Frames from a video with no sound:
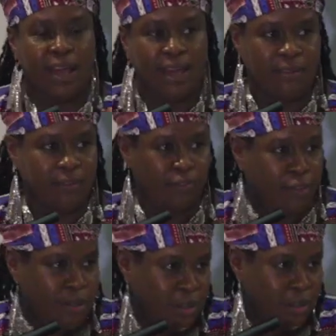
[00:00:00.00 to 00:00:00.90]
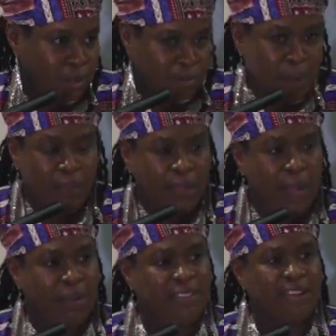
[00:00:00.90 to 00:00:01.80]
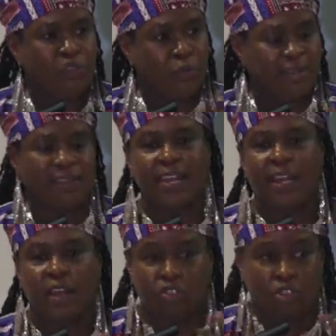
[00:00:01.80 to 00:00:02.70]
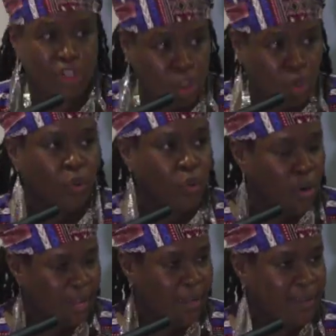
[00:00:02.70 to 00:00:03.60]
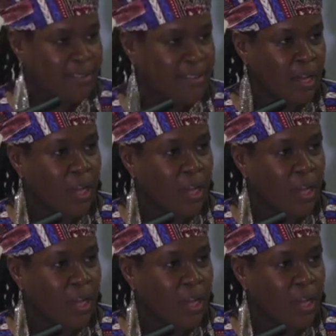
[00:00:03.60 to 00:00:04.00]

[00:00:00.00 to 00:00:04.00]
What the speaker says: and for, as people like myself, we say as critical lawyers,